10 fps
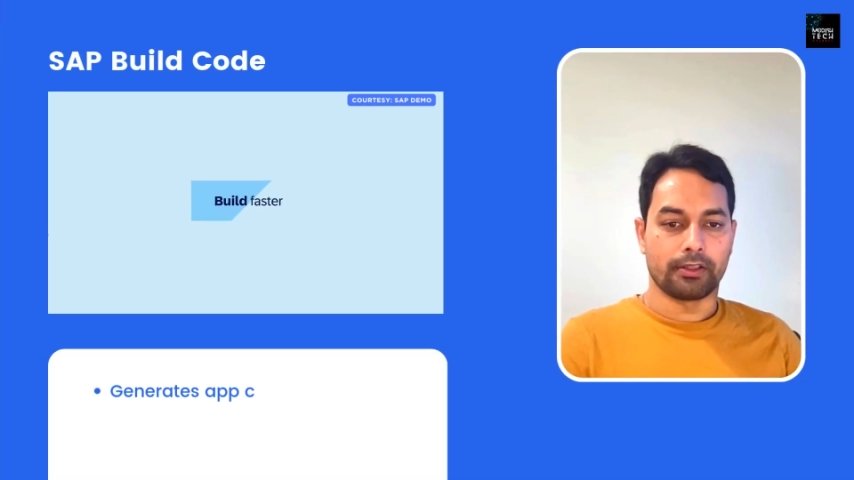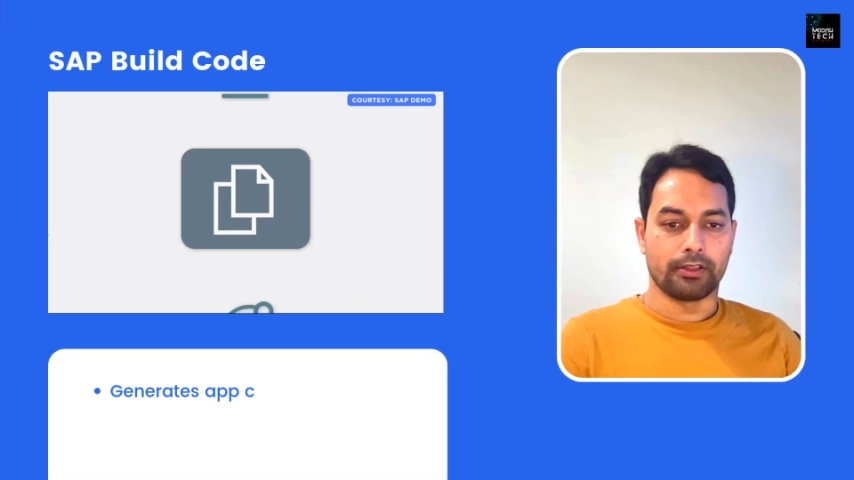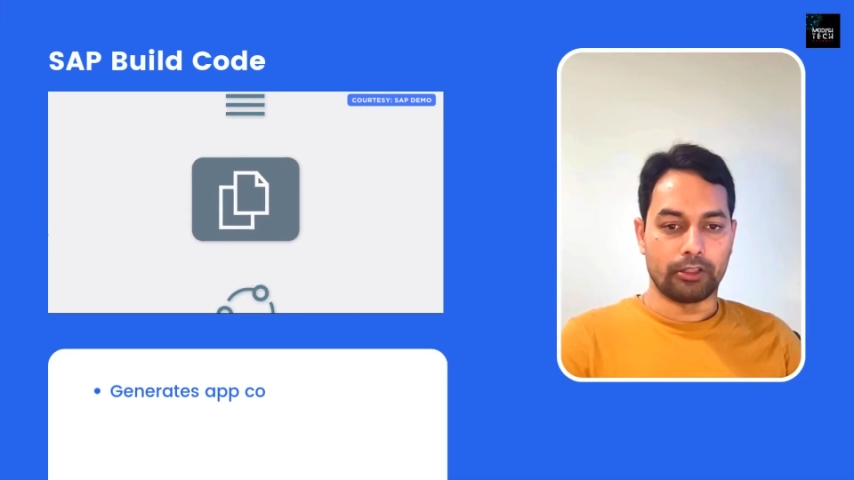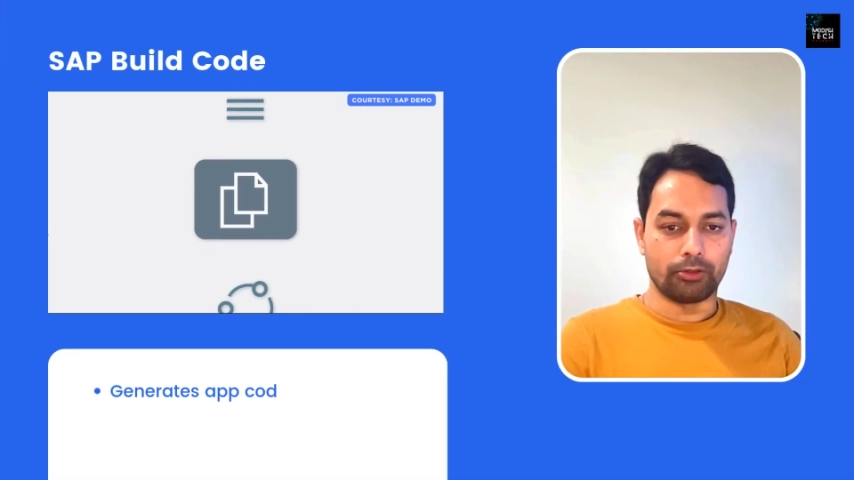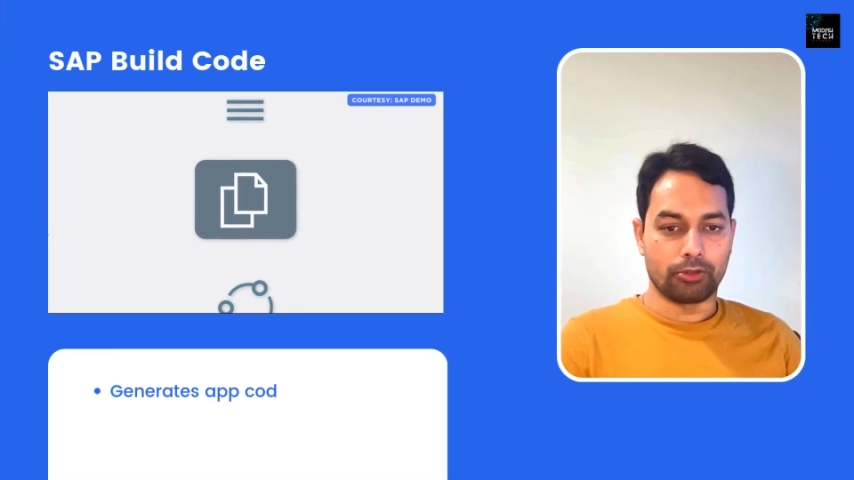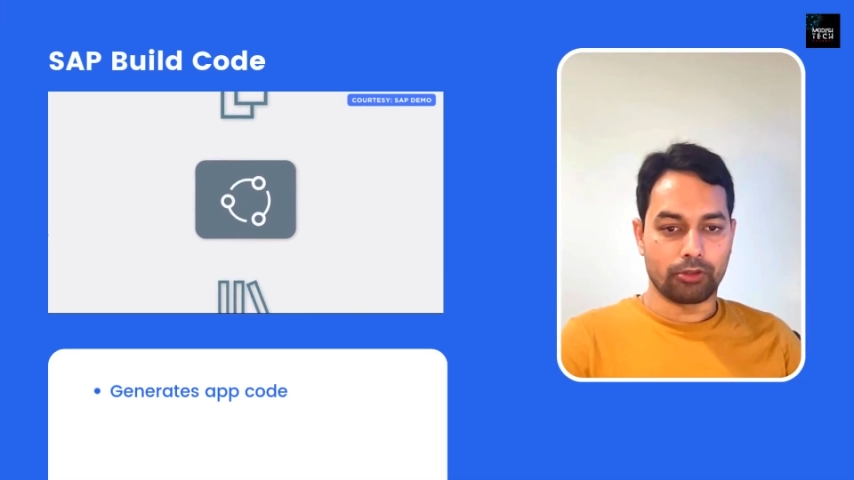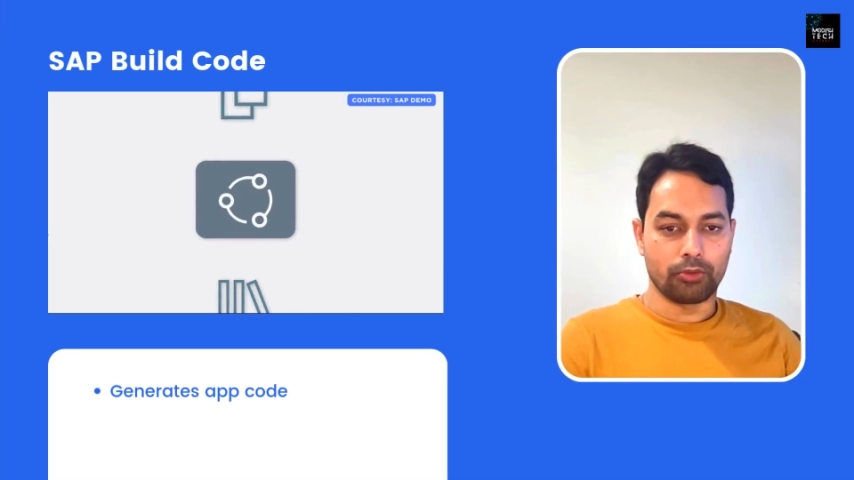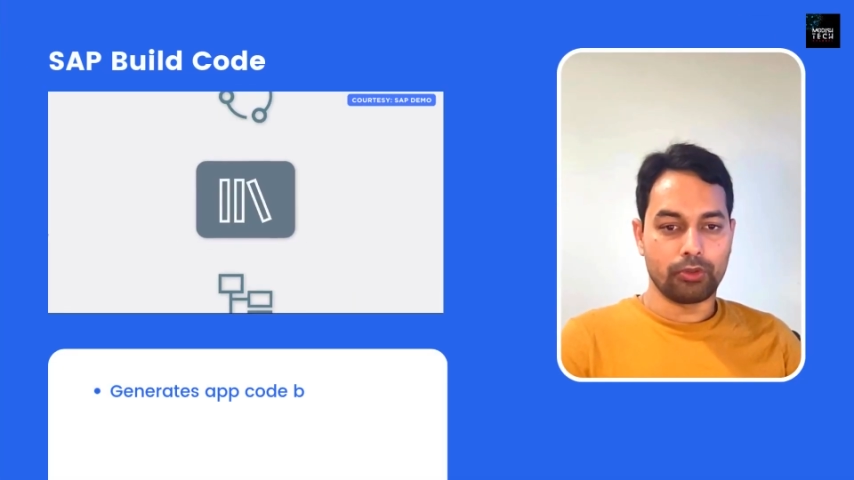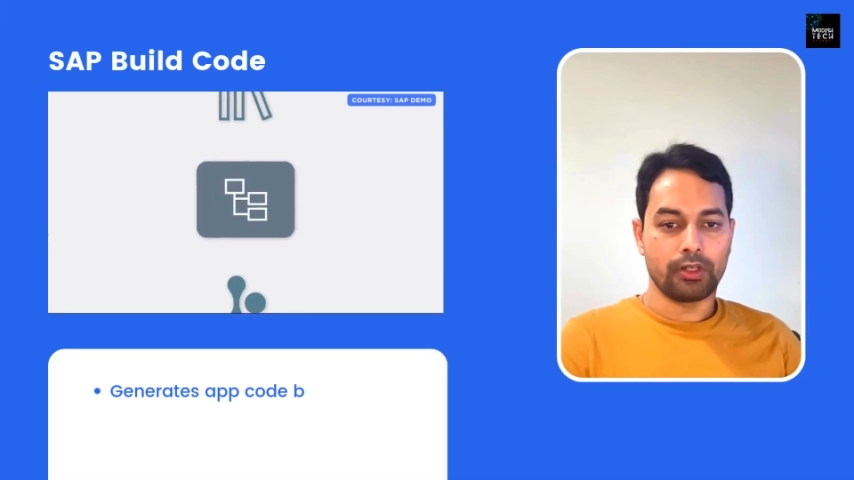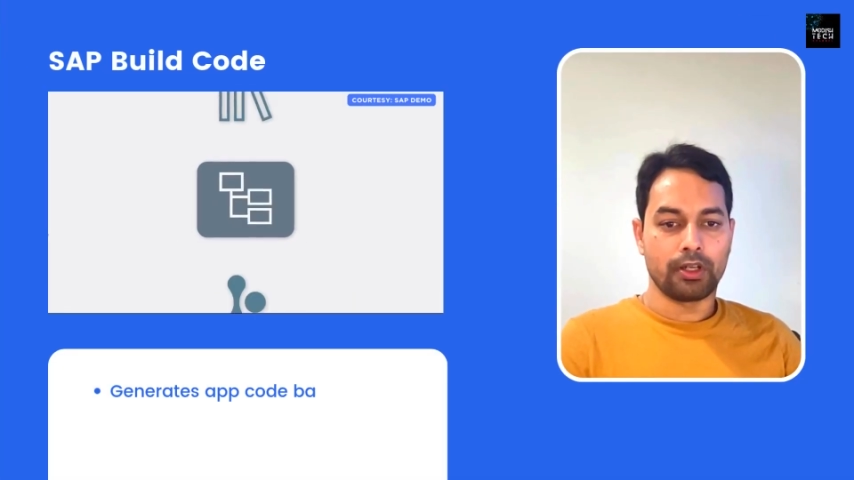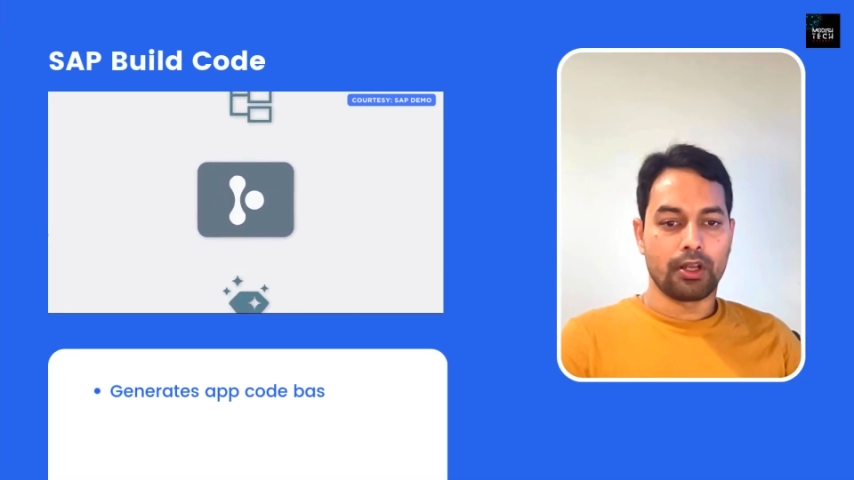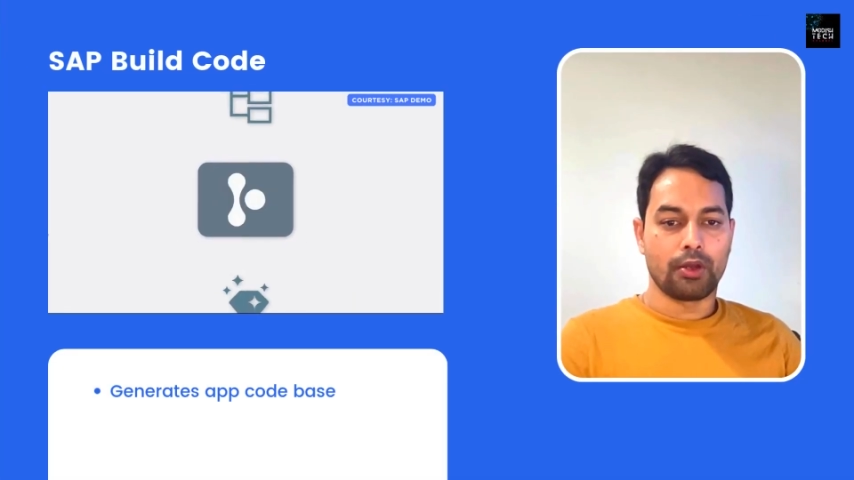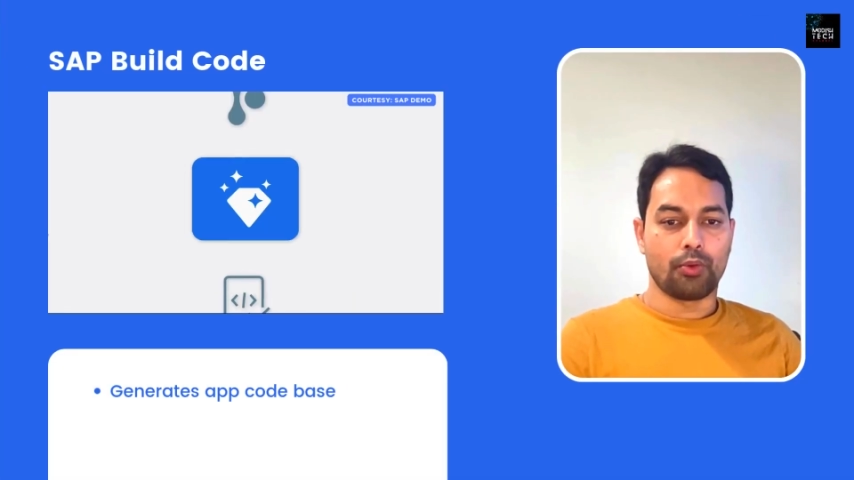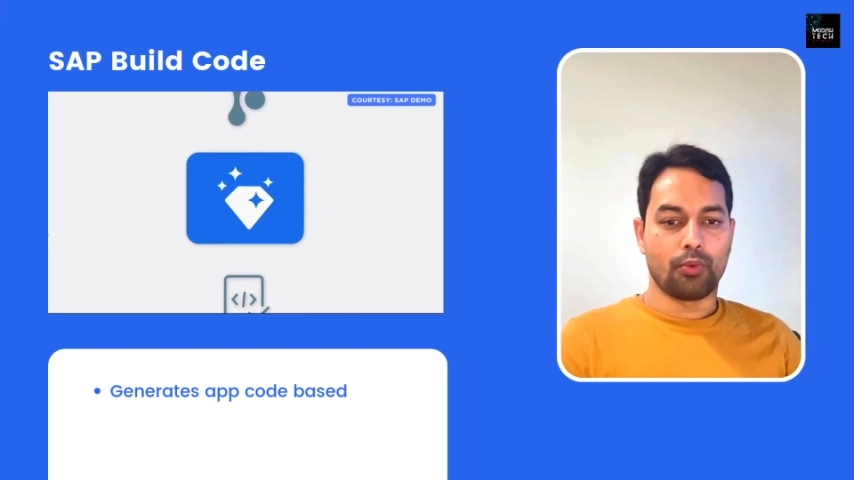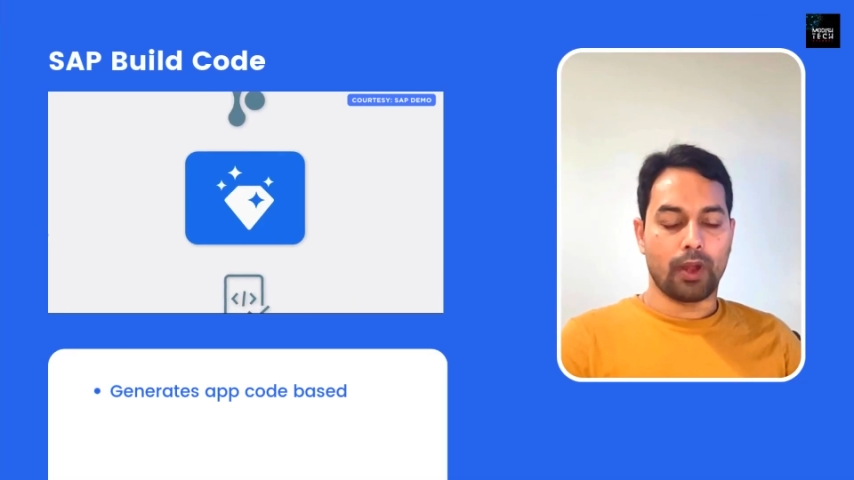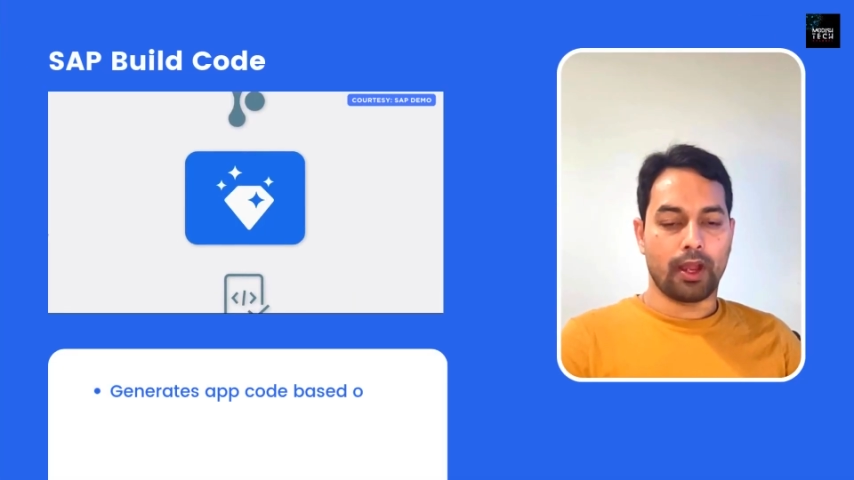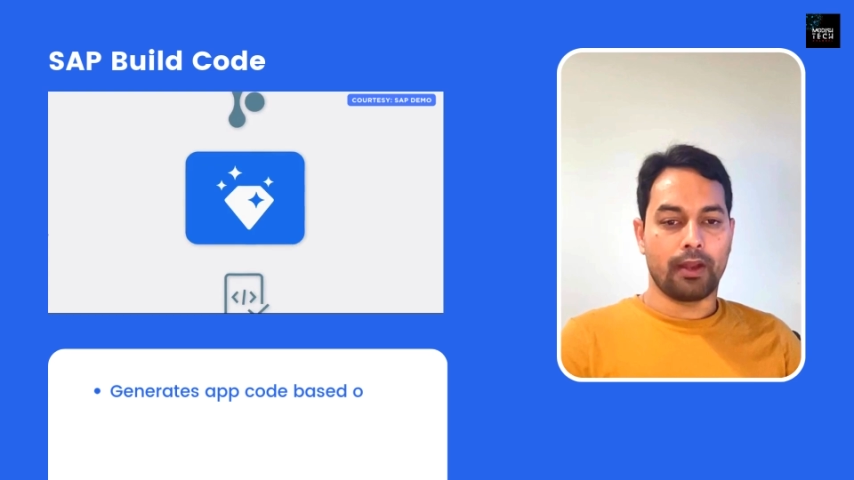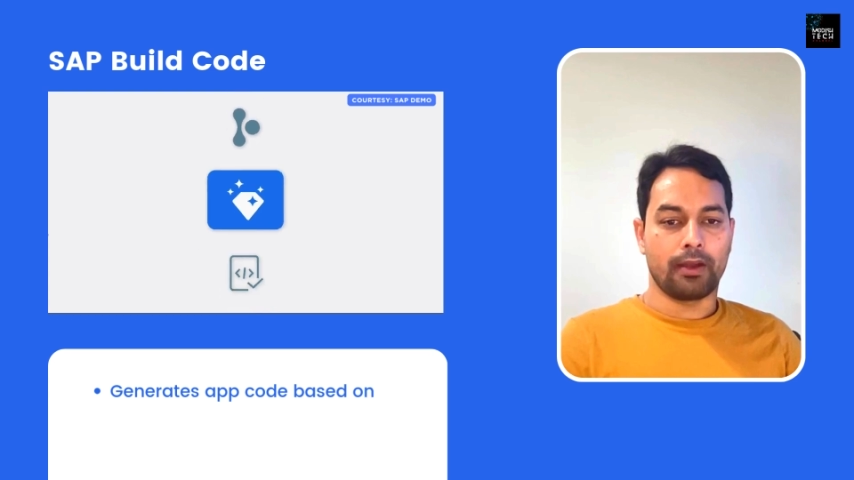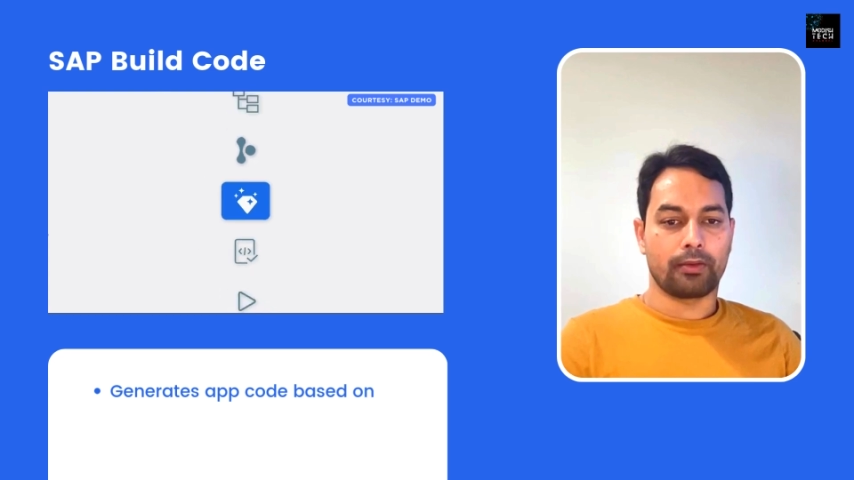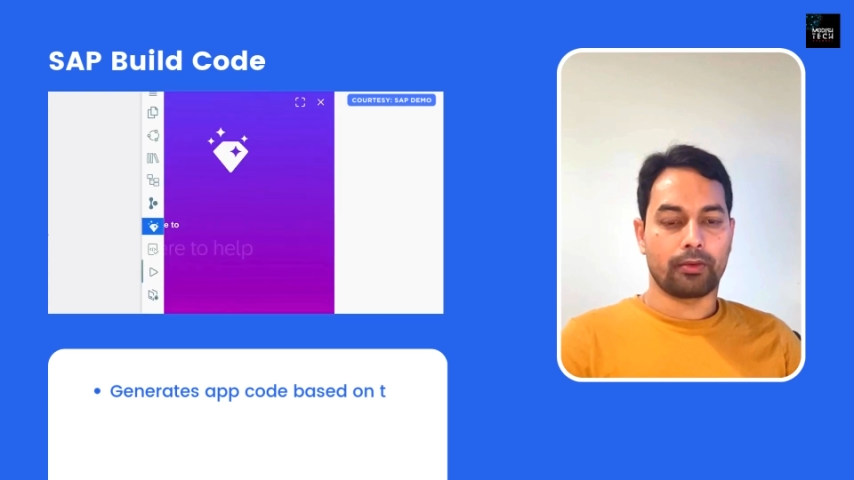new tool
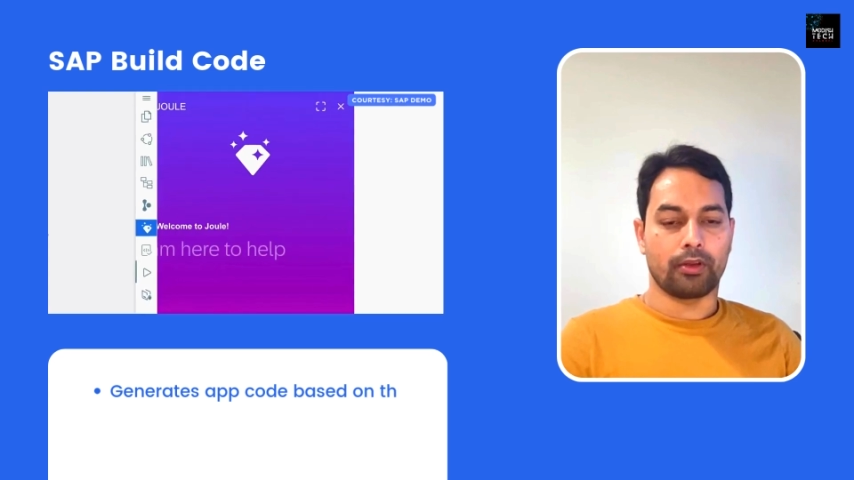where